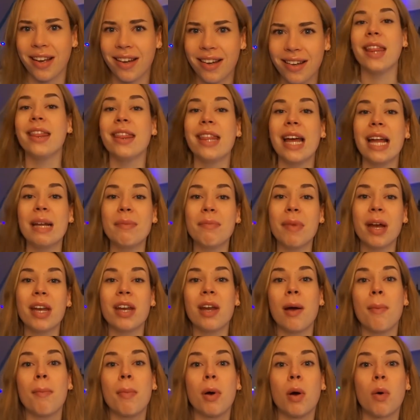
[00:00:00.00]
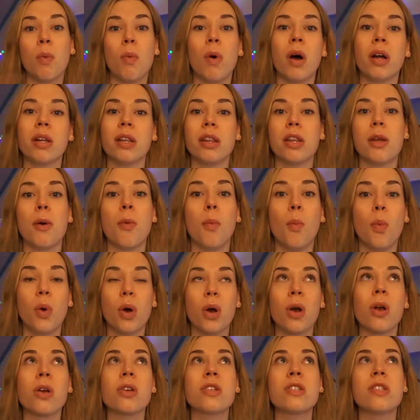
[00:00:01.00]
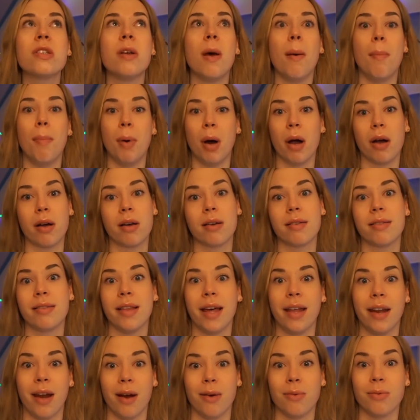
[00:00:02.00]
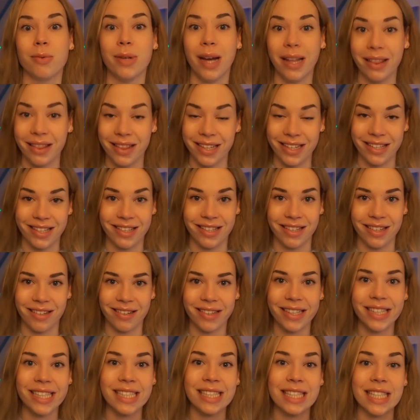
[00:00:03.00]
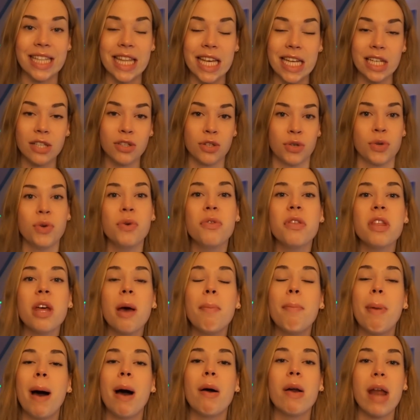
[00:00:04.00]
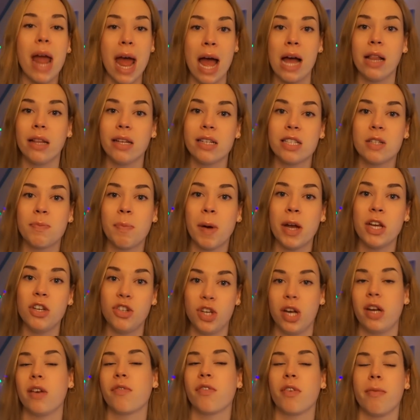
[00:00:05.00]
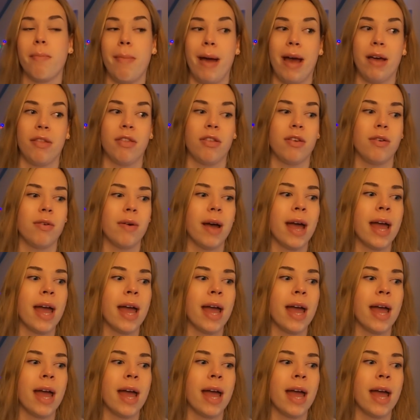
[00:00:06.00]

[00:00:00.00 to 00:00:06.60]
And then my number one, the worst book that I read this year, is The Truth About Alice by Jennifer Matthew.